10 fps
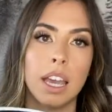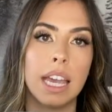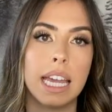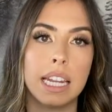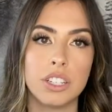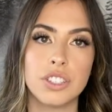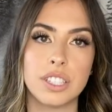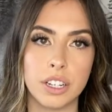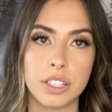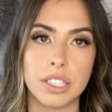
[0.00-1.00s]
it is
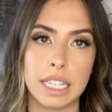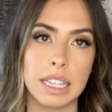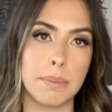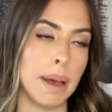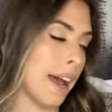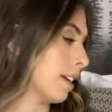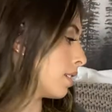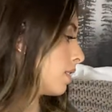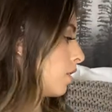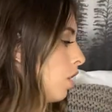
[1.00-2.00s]
seriously the
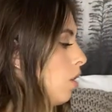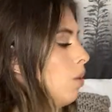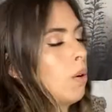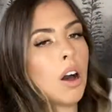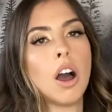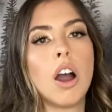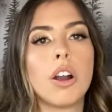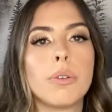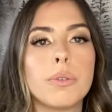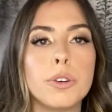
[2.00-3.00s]
best. So
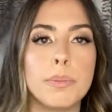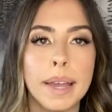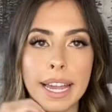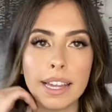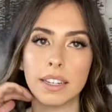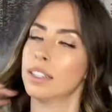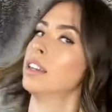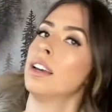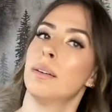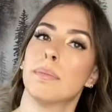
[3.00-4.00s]
our roommate
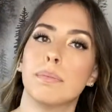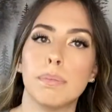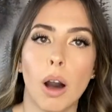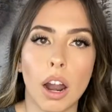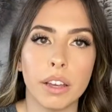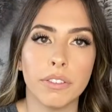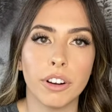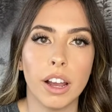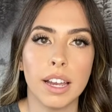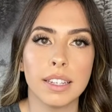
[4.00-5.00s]
bought it for
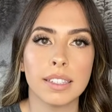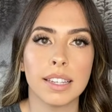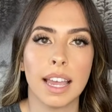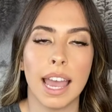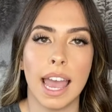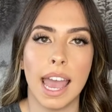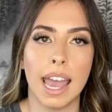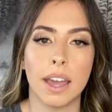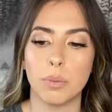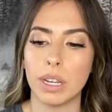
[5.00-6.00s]
us
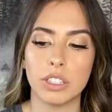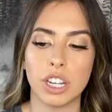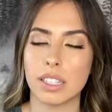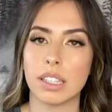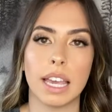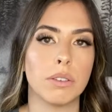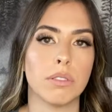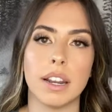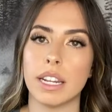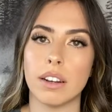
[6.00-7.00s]
and we just like
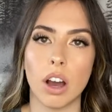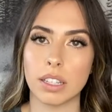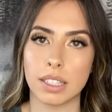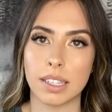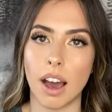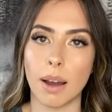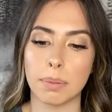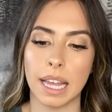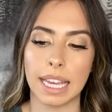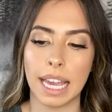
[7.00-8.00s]
run it nonstop.
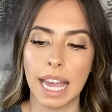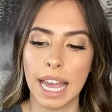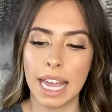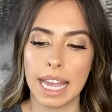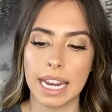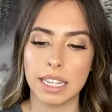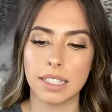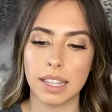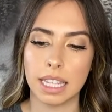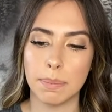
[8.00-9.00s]
Like, it
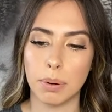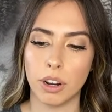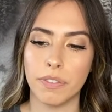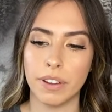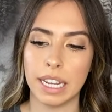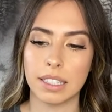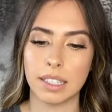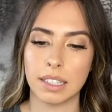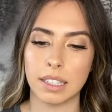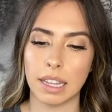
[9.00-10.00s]
is the perfect
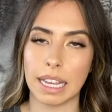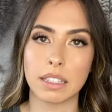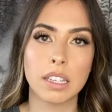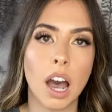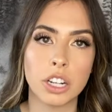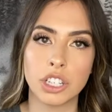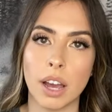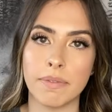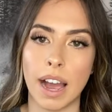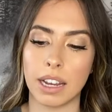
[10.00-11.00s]
like
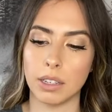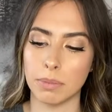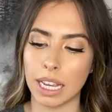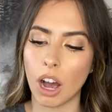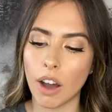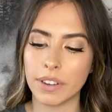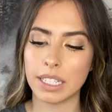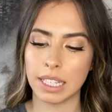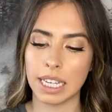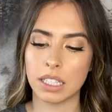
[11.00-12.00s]
touch-up vacuum. Like
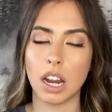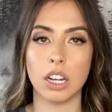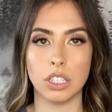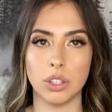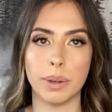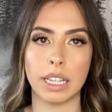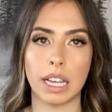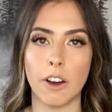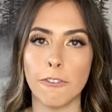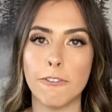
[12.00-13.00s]
obviously it's not doing
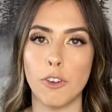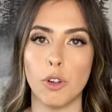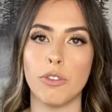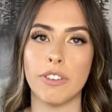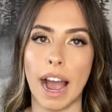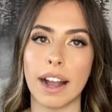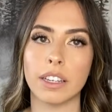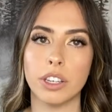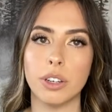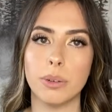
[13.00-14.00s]
like a full
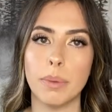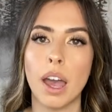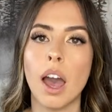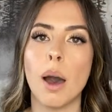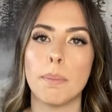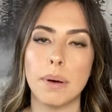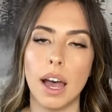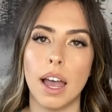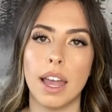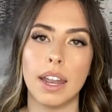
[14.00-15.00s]
vacuum,
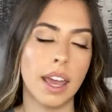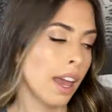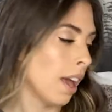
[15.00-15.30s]
but